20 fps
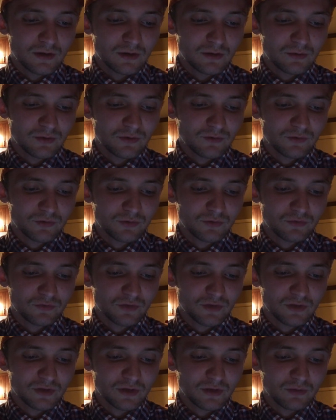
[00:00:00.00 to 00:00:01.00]
I know what everyone's
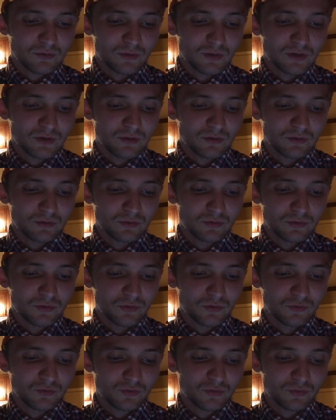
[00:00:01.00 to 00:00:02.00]
thinking. Well,
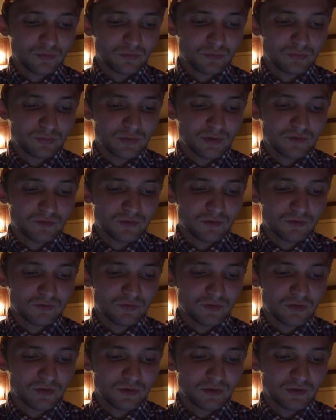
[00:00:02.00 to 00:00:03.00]
those were previous
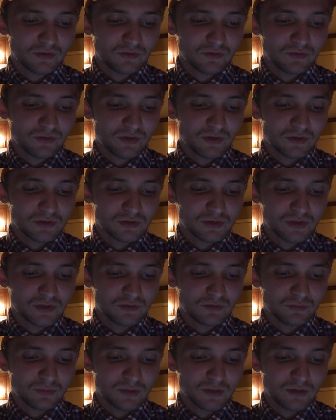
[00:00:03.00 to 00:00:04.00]
feelings and
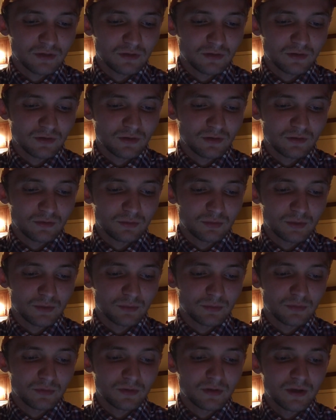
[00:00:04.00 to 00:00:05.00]
traits made into other
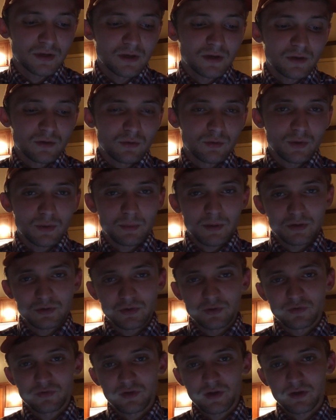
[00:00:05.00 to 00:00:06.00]
people what
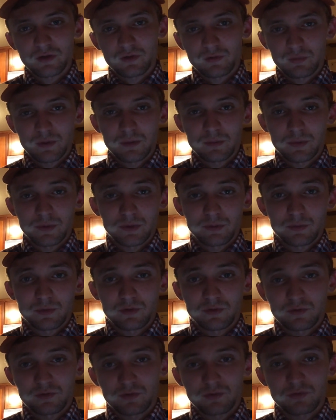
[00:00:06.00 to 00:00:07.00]
about those other people in
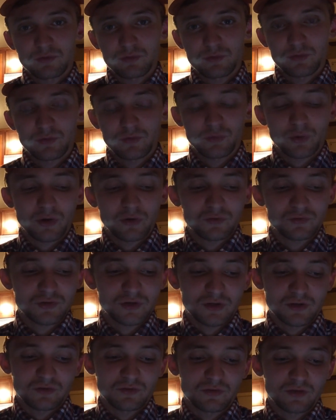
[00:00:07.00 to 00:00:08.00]
the movies was what I was
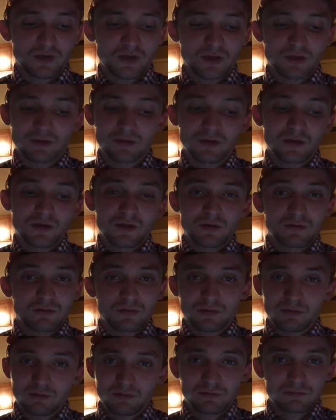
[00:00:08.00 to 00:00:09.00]
trying to say.
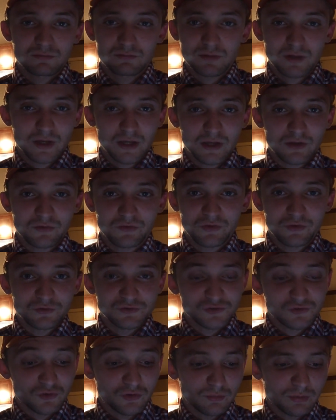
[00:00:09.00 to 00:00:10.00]
Um, I guess they
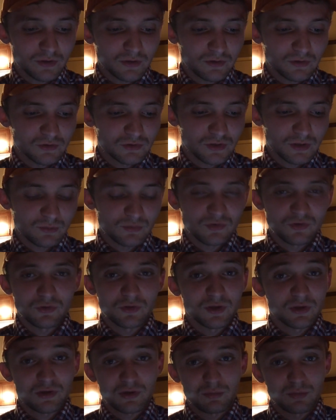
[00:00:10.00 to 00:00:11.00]
were just all part of the dream
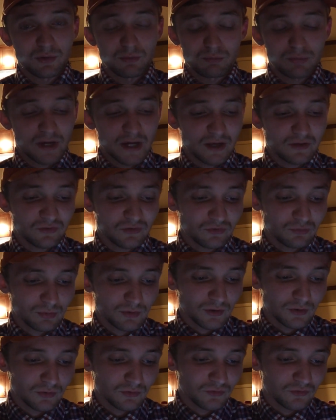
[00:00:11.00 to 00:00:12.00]
too. They could be in past
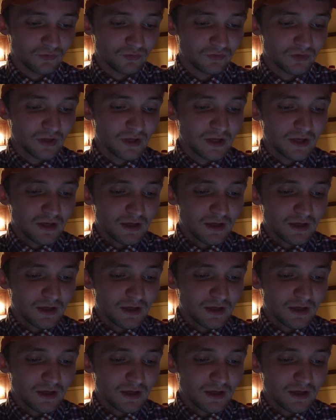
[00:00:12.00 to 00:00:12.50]
experiences.